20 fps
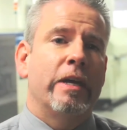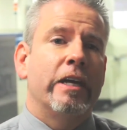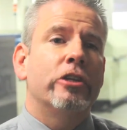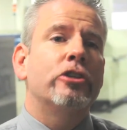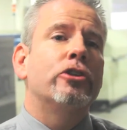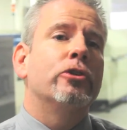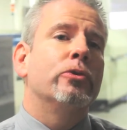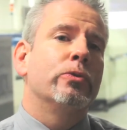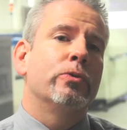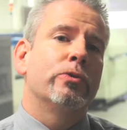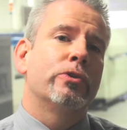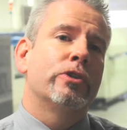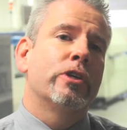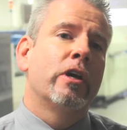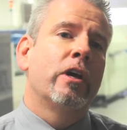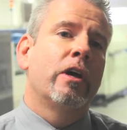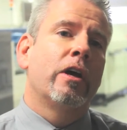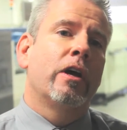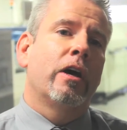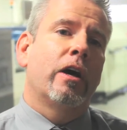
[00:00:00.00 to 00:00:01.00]
issues
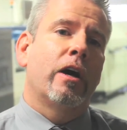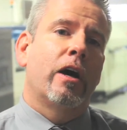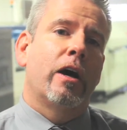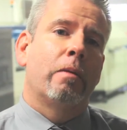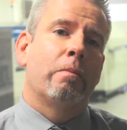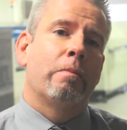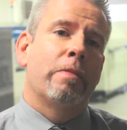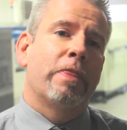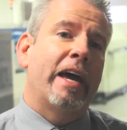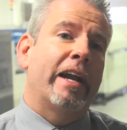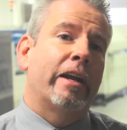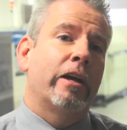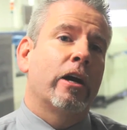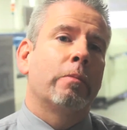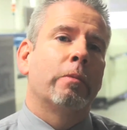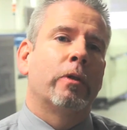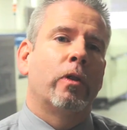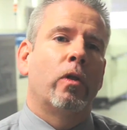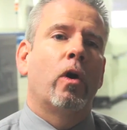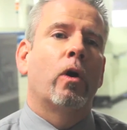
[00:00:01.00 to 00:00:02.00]
that
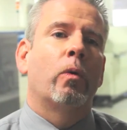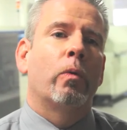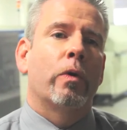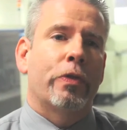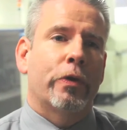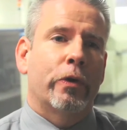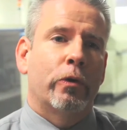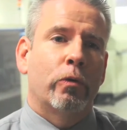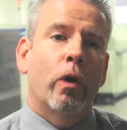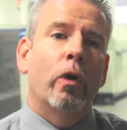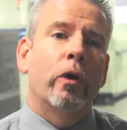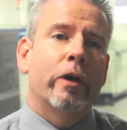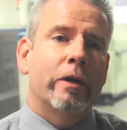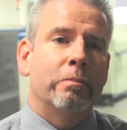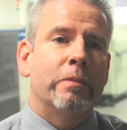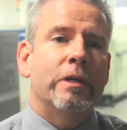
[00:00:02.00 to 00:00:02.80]
come along with a growing